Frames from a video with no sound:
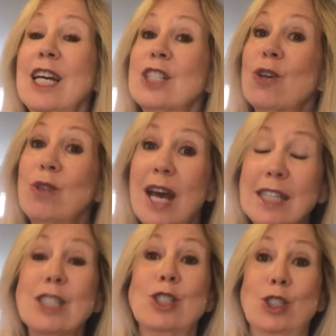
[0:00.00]
So
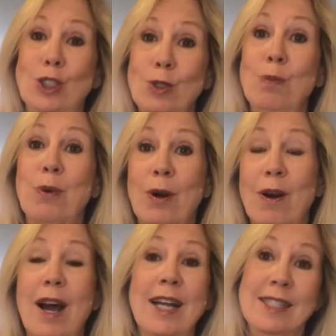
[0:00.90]
that's a
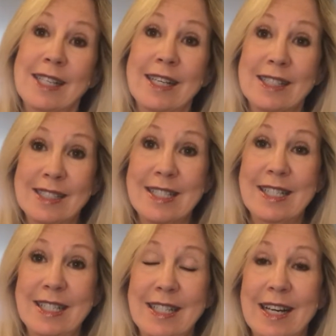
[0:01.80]
super idea that
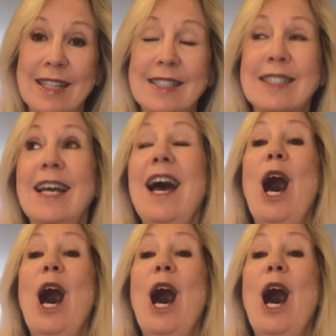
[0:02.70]
Cindy does.